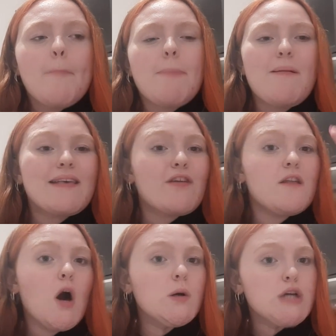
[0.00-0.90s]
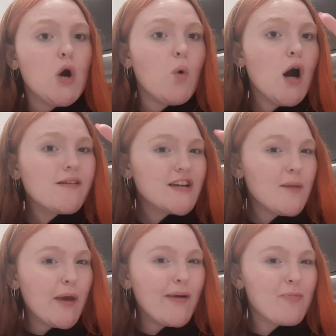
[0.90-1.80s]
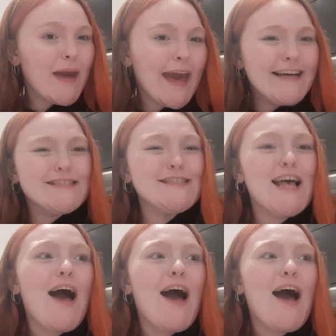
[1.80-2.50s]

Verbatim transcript: my best friend in the whole entire world is going to be with me. So